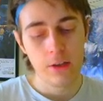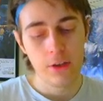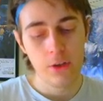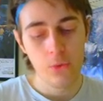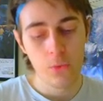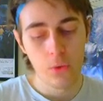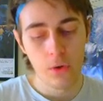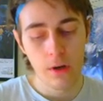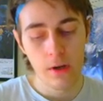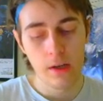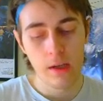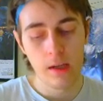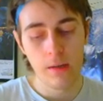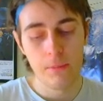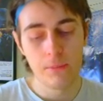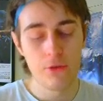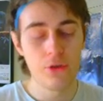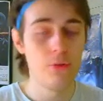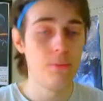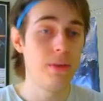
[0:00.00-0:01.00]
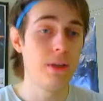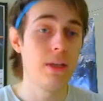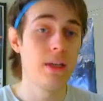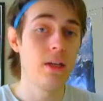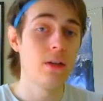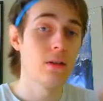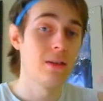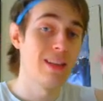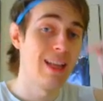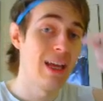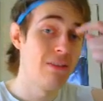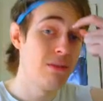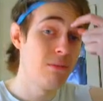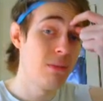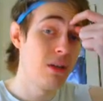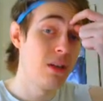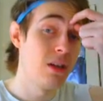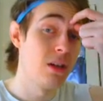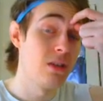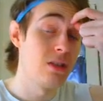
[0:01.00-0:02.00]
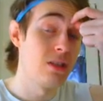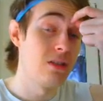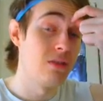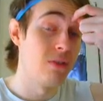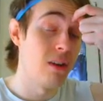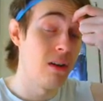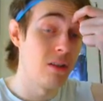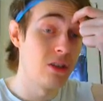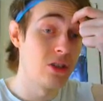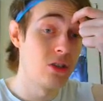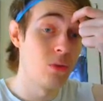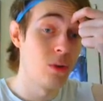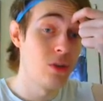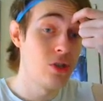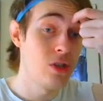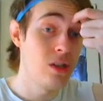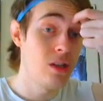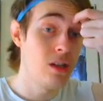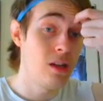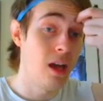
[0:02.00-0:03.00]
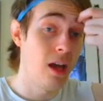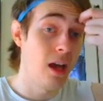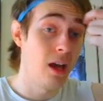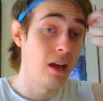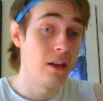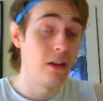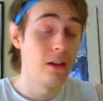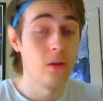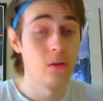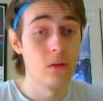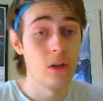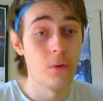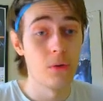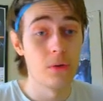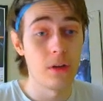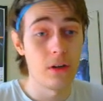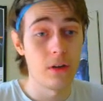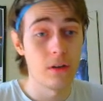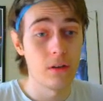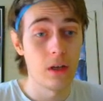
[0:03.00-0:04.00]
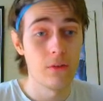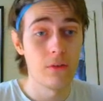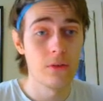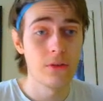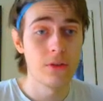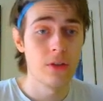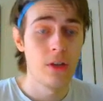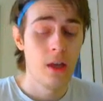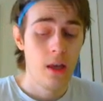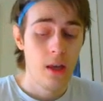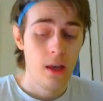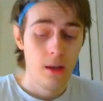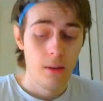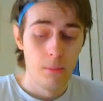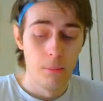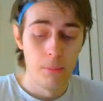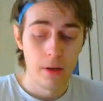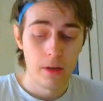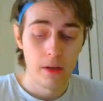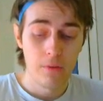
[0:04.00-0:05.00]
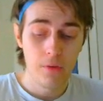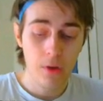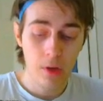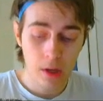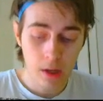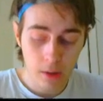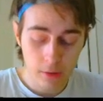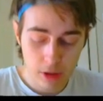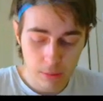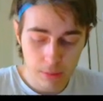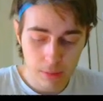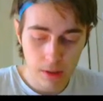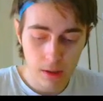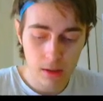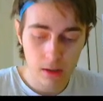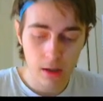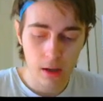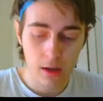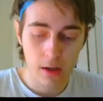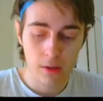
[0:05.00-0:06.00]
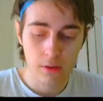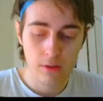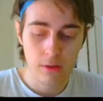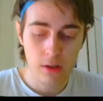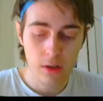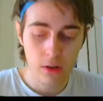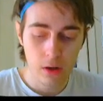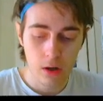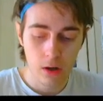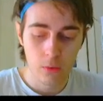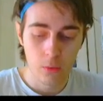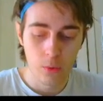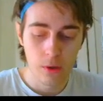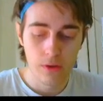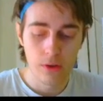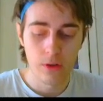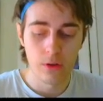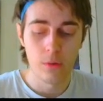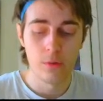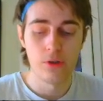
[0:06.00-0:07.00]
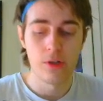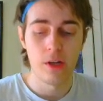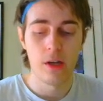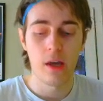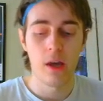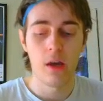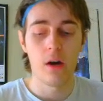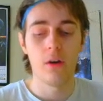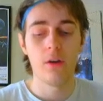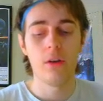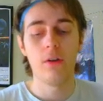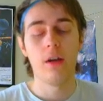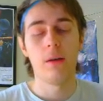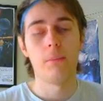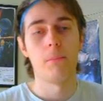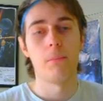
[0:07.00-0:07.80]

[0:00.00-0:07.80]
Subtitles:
you want him to be gear 11 because he's very squishy at lower gear levels. But if you can outspeed DR with your own JKR, you can